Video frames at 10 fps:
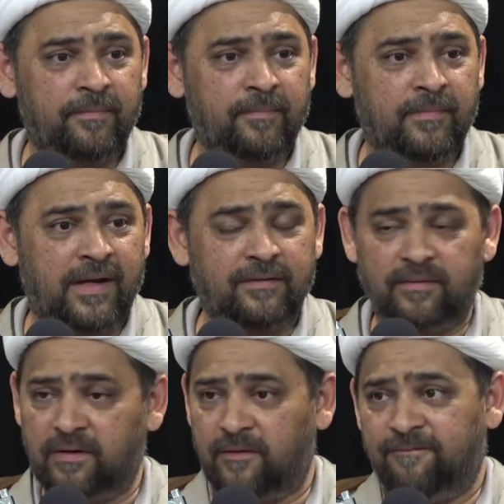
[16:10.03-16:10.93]
Like
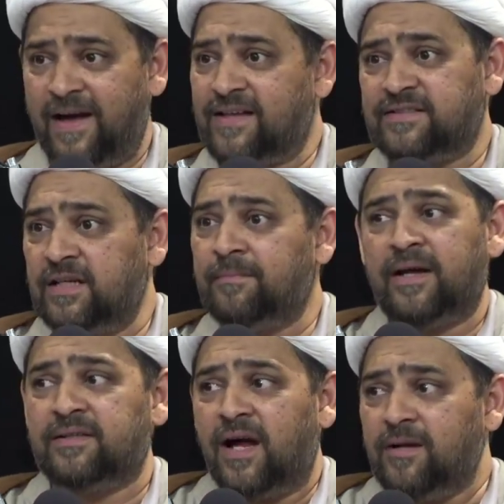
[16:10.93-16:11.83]
fasting
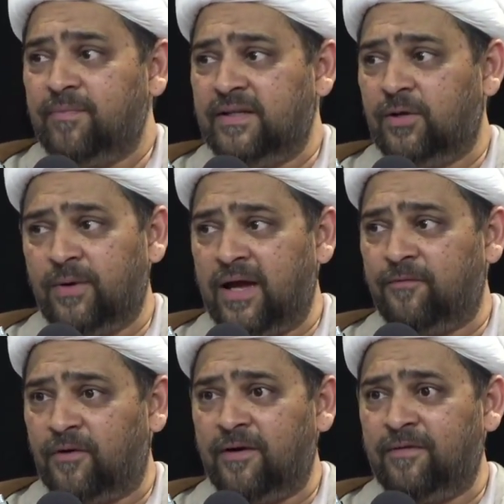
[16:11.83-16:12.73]
might not be the way
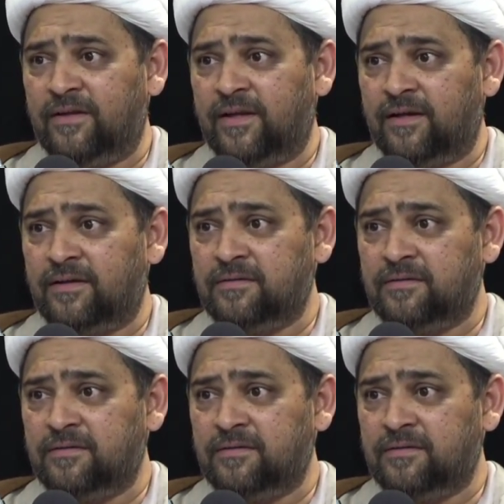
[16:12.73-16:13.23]
for everything.